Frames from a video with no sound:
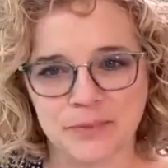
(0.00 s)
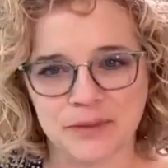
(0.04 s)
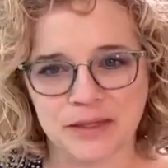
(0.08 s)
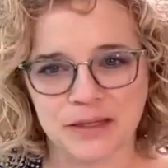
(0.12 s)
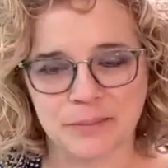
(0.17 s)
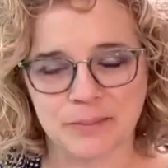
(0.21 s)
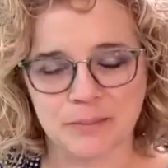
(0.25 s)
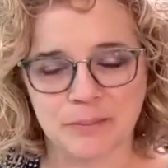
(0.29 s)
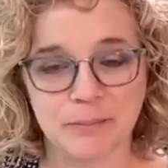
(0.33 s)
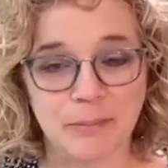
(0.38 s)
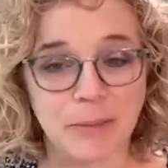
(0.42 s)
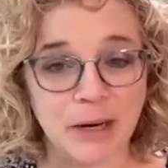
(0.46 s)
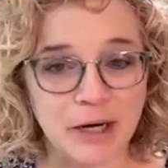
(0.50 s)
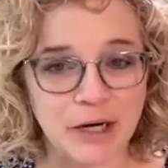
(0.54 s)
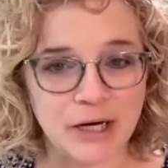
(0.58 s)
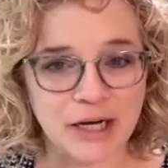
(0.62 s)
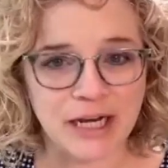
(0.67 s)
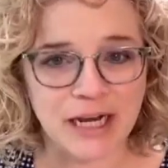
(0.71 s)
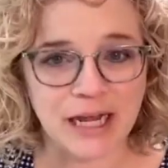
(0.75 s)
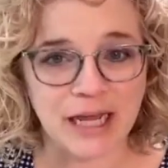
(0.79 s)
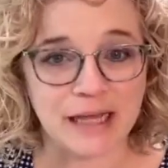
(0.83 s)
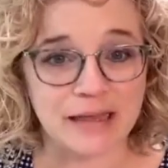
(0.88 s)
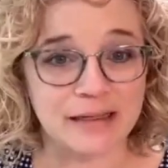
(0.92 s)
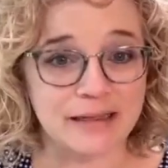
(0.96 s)
the
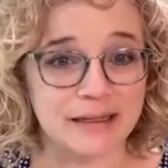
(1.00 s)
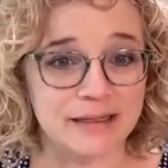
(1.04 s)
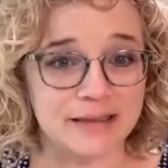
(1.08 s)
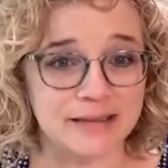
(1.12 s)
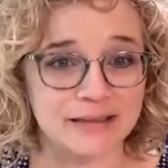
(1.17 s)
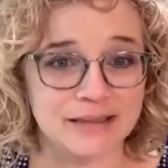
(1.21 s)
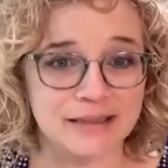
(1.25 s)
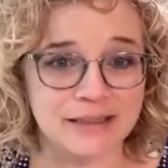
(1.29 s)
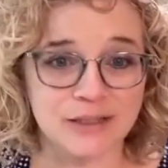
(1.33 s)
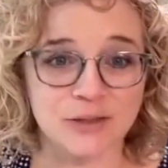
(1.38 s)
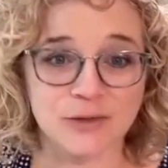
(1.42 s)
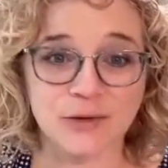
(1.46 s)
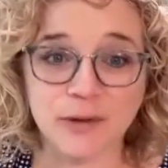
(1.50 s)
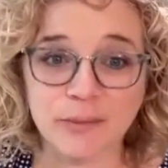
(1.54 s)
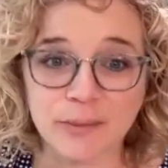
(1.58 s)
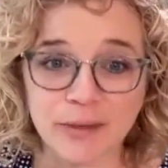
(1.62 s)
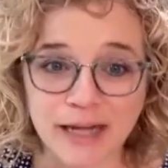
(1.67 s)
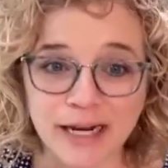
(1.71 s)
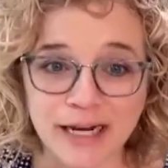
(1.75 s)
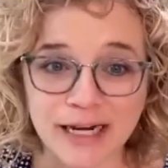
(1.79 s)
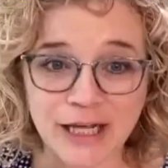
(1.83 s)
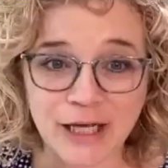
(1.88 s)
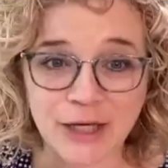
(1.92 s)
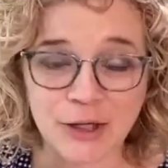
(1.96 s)
marketing, there's
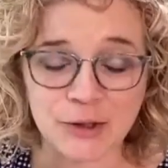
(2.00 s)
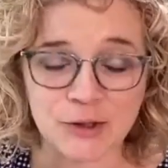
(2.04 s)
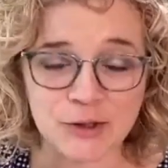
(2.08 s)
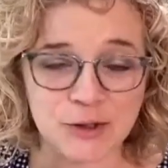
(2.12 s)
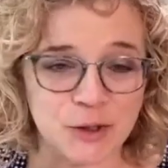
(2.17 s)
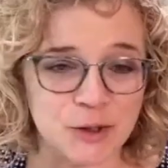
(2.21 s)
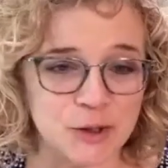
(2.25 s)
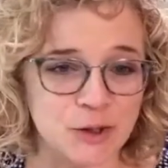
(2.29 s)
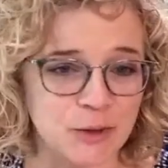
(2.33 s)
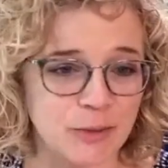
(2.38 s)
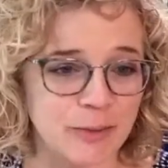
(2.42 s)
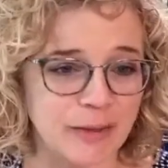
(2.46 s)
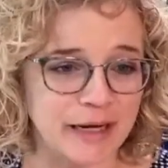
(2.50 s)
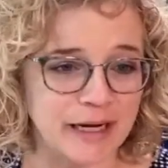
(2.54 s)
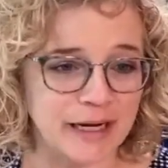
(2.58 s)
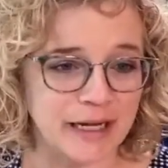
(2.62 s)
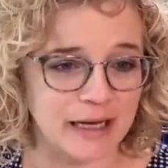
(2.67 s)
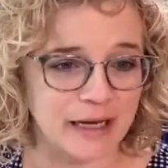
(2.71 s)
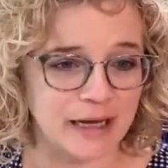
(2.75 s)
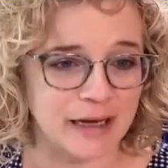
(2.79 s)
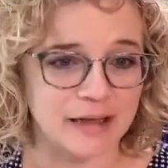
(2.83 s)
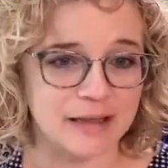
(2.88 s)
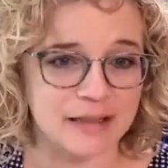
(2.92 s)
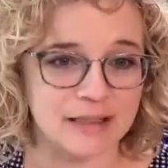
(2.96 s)
streamlining your social
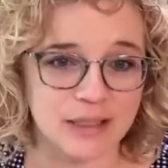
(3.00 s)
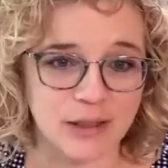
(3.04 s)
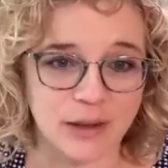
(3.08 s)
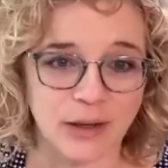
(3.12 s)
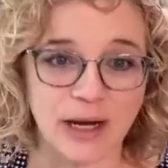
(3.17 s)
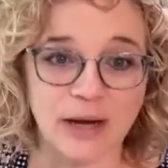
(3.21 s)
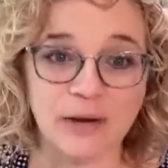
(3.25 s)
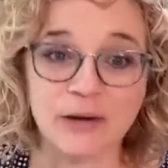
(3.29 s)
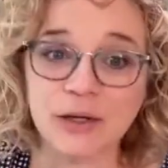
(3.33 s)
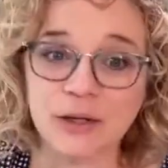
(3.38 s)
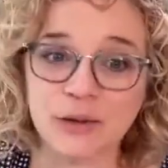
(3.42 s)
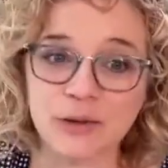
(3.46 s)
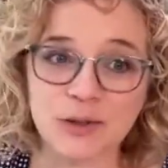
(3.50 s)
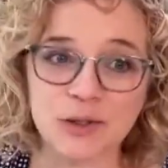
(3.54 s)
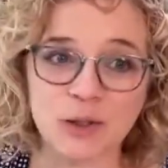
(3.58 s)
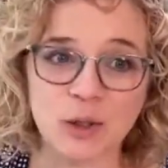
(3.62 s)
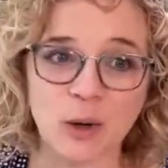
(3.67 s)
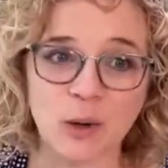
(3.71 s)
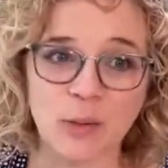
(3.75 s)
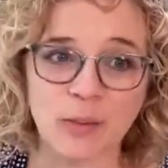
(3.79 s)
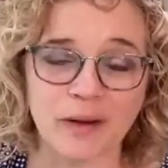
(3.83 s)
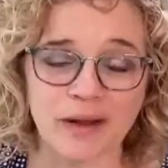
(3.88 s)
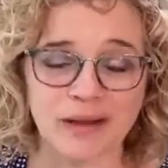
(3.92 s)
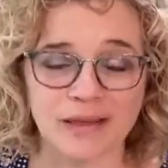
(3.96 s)
media. So how do you
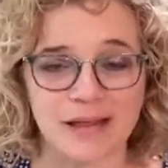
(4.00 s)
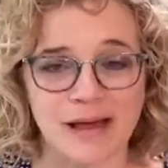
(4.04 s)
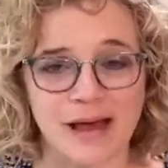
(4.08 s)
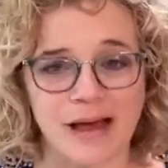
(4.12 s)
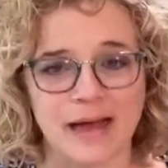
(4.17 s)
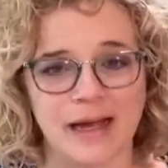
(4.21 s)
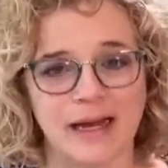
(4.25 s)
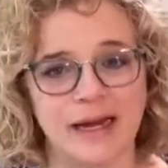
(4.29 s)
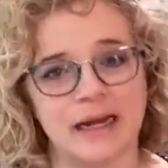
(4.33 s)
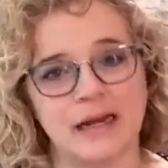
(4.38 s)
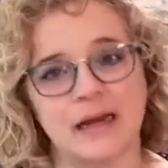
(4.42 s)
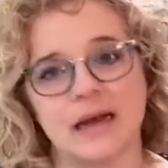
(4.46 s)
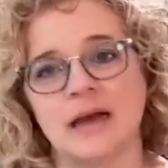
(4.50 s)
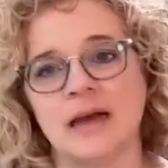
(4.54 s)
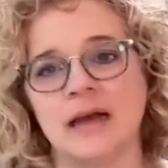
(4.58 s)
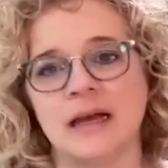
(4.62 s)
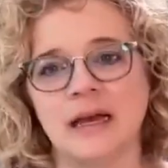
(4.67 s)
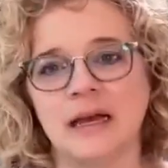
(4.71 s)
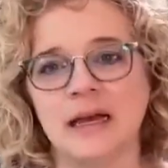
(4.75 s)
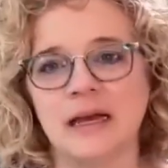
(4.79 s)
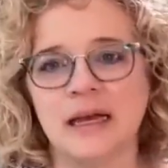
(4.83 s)
show up online?